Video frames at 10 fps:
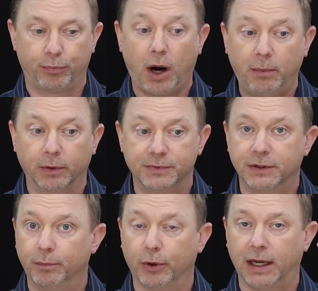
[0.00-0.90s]
problems
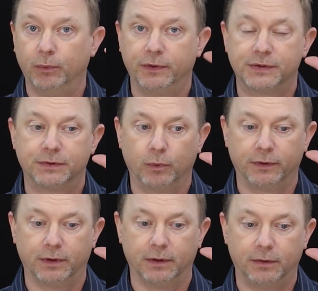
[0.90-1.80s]
in the brain where the
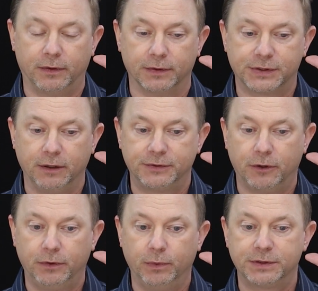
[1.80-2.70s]
serotonin